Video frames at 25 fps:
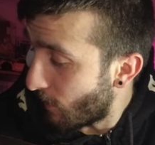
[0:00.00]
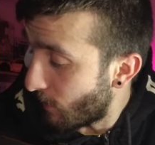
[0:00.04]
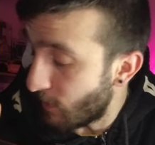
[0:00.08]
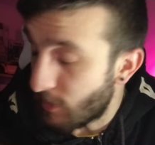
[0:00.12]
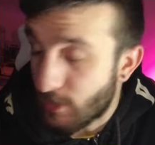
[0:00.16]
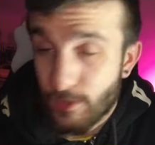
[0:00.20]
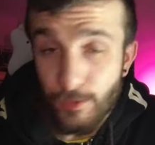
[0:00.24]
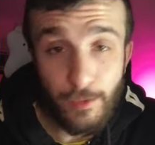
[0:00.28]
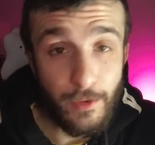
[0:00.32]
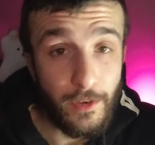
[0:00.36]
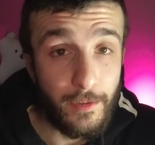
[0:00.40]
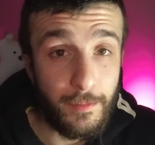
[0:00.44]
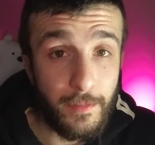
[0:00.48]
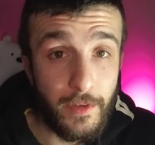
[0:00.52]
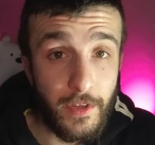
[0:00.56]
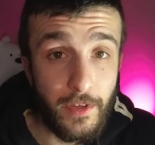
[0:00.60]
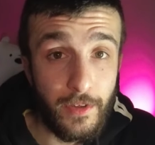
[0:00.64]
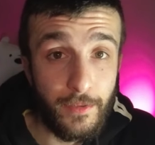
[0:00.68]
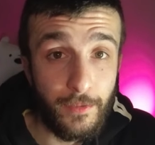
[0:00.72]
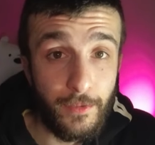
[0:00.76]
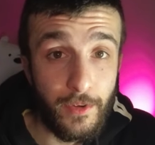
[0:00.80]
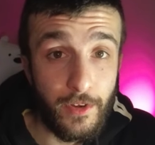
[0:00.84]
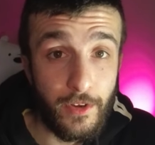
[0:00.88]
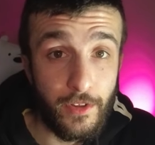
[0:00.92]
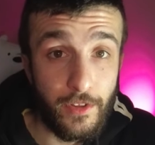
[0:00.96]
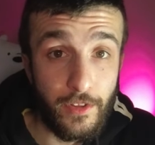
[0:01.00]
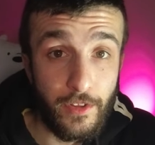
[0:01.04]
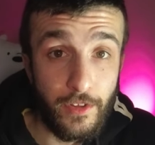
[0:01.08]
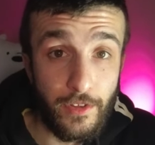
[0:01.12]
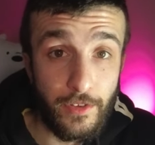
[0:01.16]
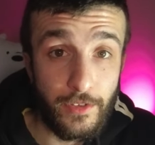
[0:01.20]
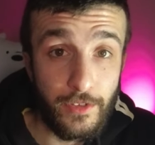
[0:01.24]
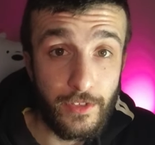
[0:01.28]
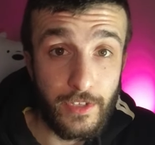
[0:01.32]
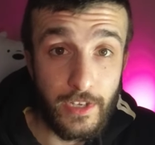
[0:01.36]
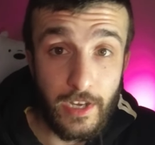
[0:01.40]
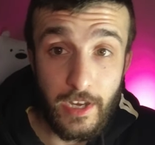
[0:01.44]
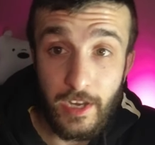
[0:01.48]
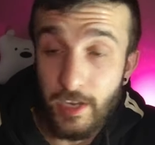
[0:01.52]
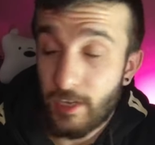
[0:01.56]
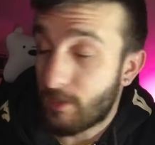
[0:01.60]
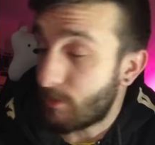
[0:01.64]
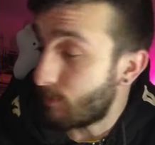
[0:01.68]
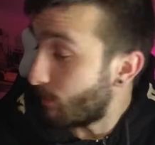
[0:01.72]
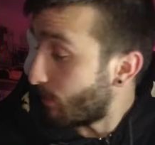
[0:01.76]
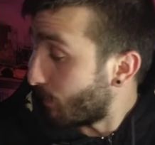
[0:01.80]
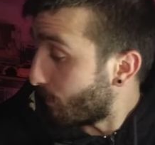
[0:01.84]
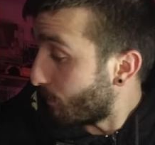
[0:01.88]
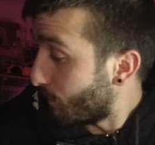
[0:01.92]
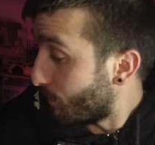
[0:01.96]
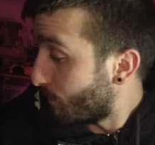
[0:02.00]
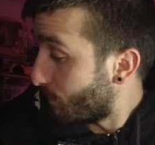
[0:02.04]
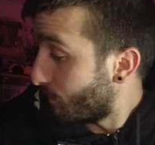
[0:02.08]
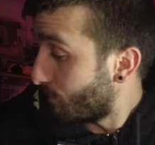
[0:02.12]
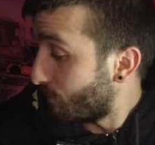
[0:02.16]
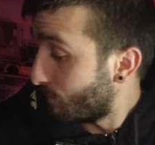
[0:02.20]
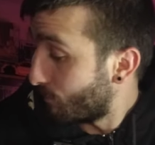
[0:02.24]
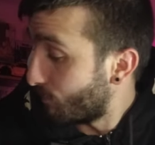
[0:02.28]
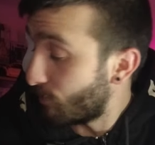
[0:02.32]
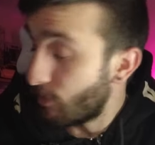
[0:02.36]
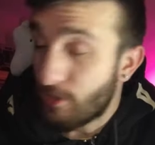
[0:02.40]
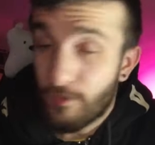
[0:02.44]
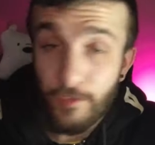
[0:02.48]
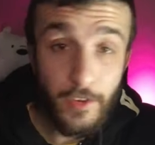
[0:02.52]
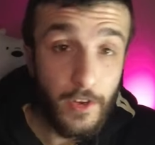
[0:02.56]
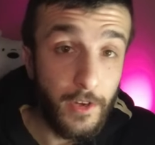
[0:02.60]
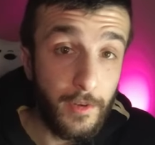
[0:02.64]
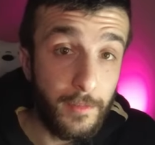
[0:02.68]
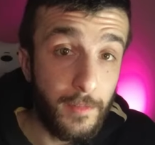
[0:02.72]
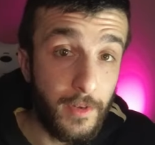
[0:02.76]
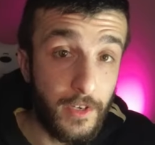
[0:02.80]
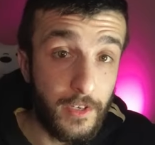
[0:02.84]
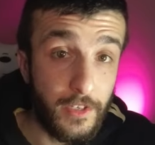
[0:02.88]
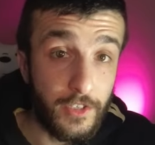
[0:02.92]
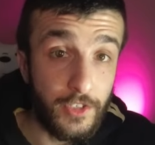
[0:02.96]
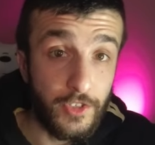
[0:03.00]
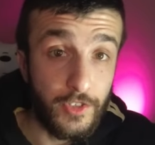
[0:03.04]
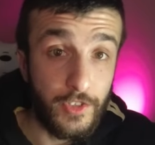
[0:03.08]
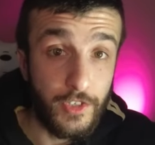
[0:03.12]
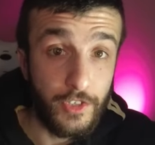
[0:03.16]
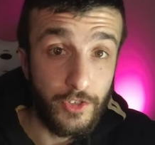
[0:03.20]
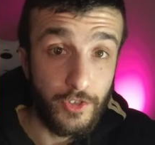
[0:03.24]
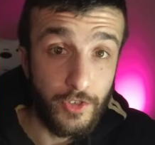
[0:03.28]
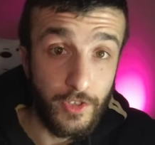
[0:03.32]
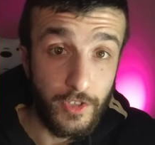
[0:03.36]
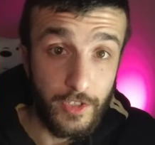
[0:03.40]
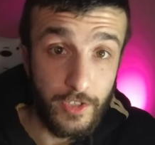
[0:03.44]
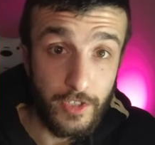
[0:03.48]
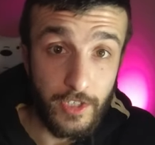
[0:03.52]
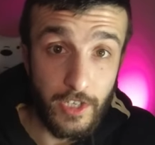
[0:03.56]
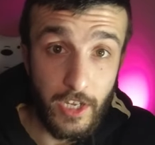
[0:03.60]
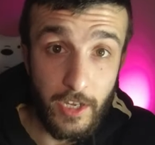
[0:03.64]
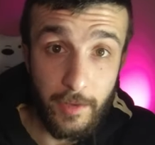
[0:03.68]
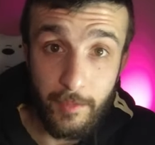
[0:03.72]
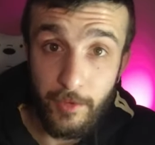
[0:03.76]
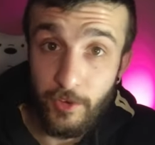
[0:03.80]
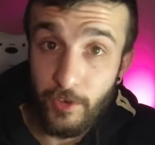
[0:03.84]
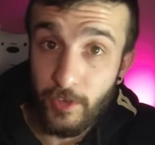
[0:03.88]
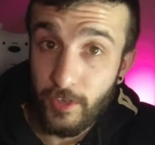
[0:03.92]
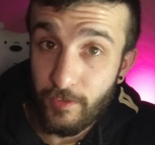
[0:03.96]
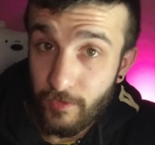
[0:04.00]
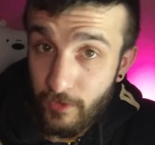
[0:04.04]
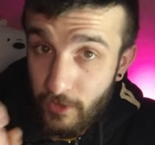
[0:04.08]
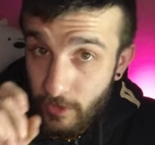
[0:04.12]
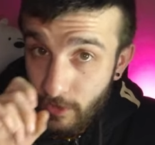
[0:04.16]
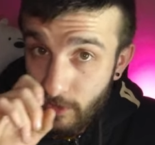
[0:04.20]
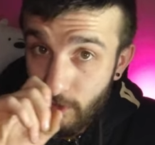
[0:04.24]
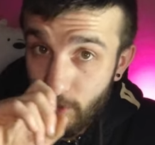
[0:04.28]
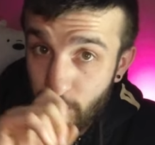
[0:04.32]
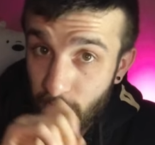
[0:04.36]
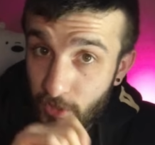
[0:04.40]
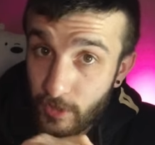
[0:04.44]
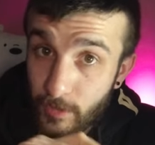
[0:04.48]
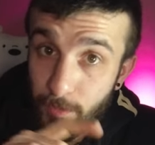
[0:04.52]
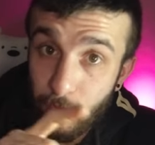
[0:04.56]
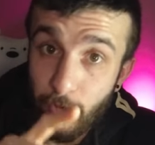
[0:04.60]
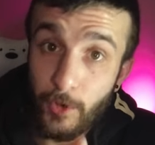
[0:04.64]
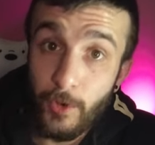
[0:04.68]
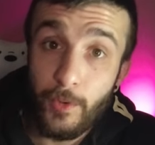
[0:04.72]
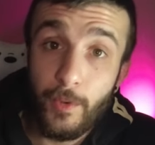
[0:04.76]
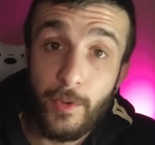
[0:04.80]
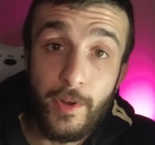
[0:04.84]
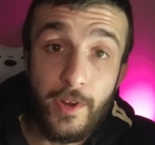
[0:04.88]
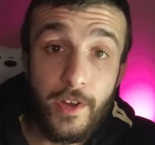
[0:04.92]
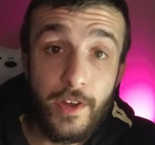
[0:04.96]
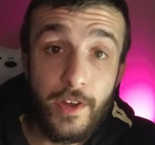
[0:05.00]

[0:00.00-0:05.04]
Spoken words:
This wouldn't be one of those, well, so far I'm actually enjoying this keyboard, even though it's so small.